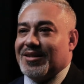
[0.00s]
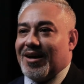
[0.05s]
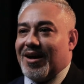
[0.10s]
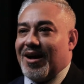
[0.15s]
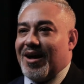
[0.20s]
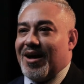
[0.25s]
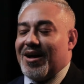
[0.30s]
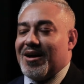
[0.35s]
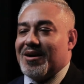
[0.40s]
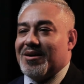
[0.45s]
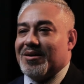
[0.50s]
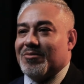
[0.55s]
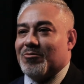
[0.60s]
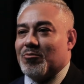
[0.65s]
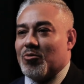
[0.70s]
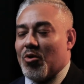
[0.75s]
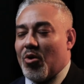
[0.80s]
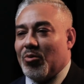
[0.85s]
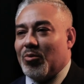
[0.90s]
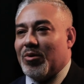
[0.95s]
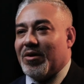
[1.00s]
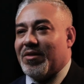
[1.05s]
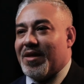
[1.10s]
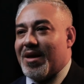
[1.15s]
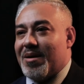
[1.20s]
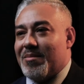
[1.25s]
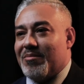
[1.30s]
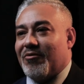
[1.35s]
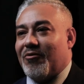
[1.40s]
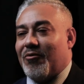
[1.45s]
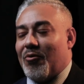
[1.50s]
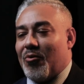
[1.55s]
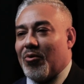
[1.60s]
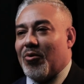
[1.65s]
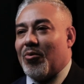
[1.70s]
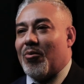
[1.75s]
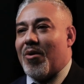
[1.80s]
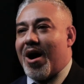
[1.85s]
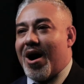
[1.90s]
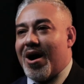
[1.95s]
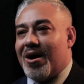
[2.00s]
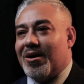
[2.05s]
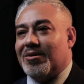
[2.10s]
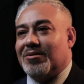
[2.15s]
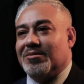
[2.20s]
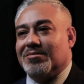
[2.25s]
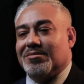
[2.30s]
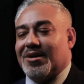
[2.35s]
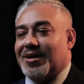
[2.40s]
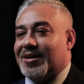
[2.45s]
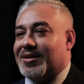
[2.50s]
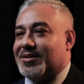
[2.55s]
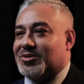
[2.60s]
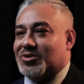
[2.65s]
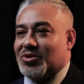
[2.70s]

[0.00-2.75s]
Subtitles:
rolled with them for a while,